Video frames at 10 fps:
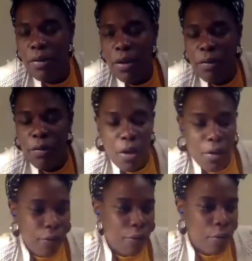of
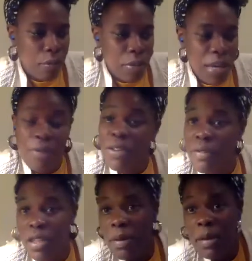being in front of other
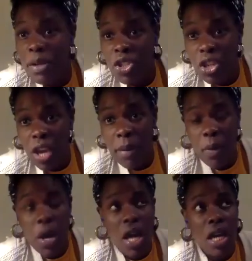people and sharing my work.